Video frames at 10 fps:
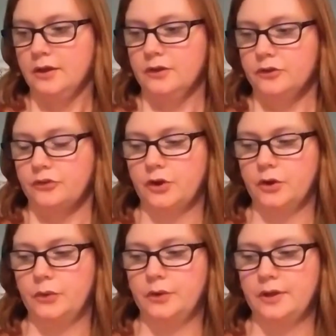
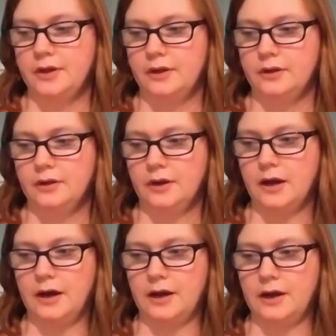So
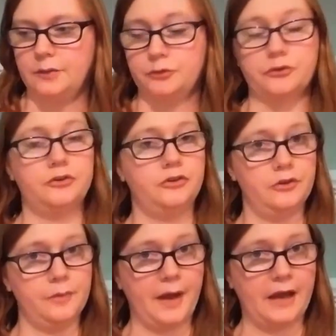I was going to do
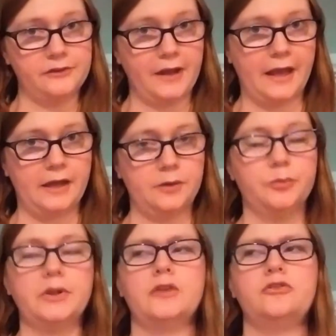the pies ahead,
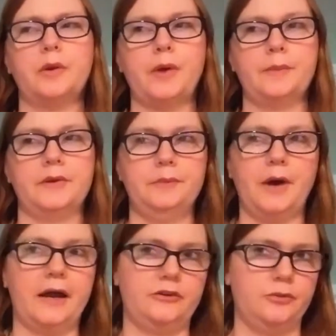plus you want pumpkin
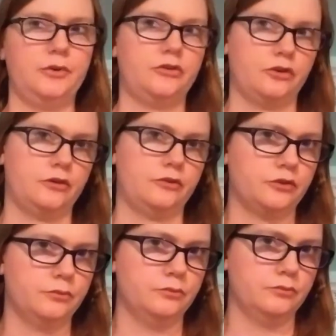pie to be served
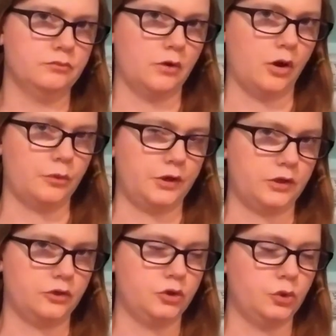already
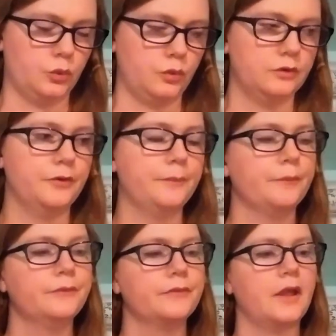cooled.
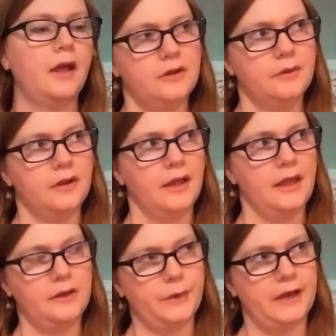
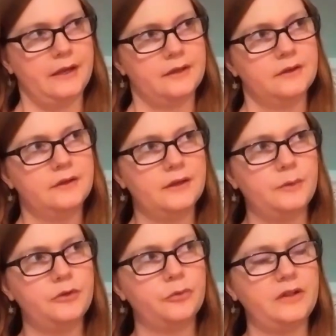Anyway, it
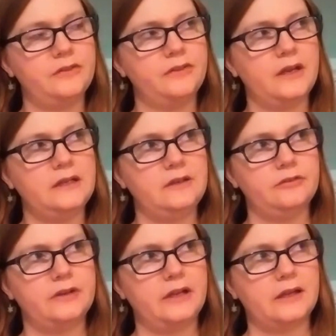was Wednesday
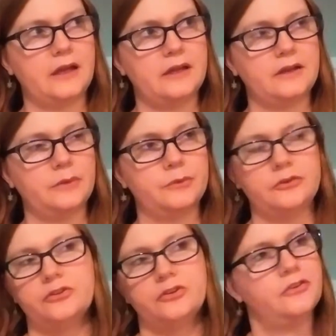evening and I
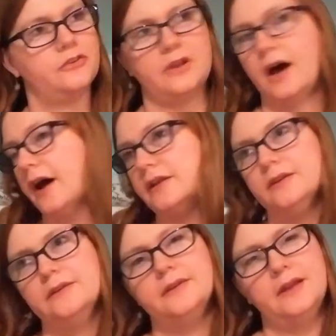was just not
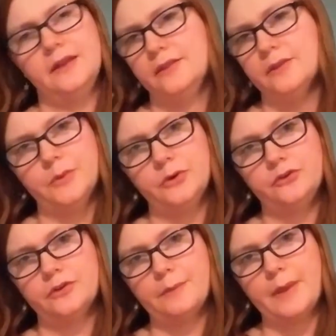in the mood
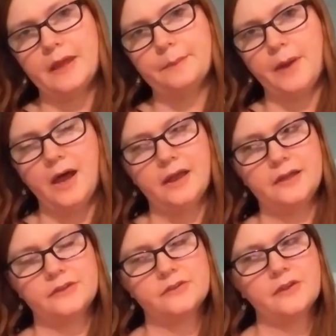to make
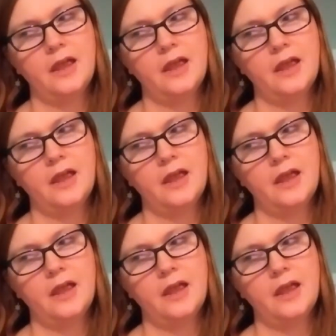pies,